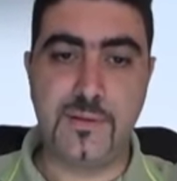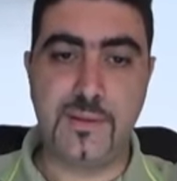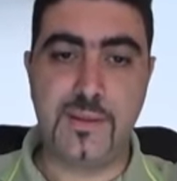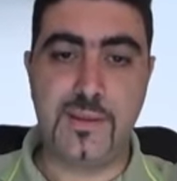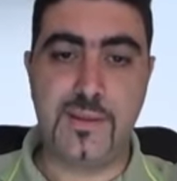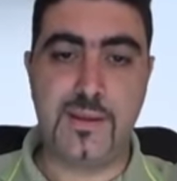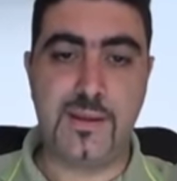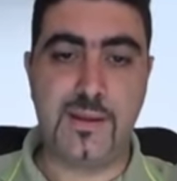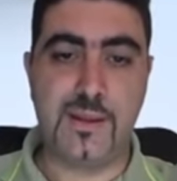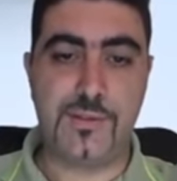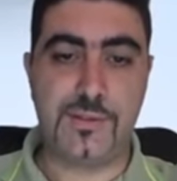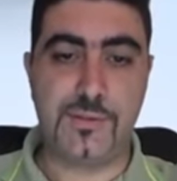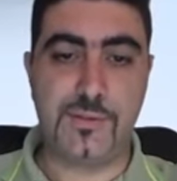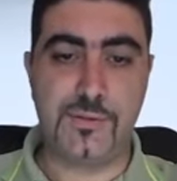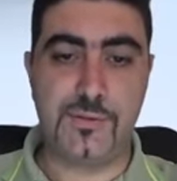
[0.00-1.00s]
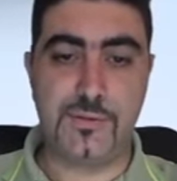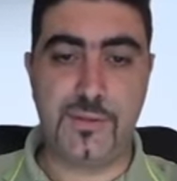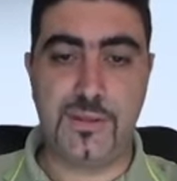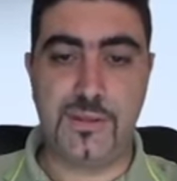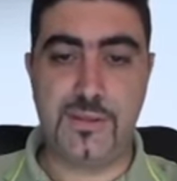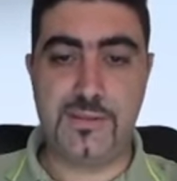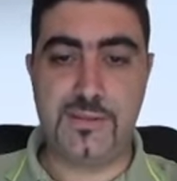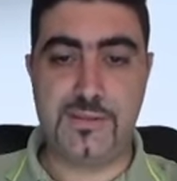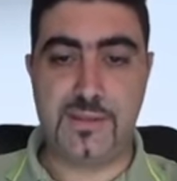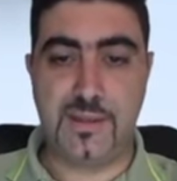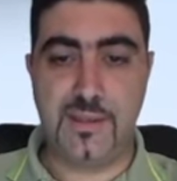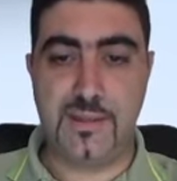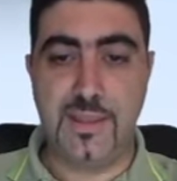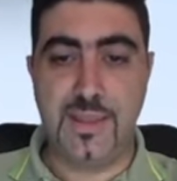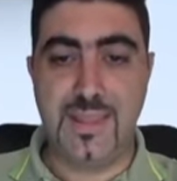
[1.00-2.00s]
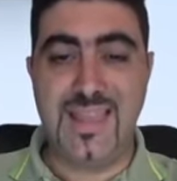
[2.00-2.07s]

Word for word: Okay, and now it's going to the inside.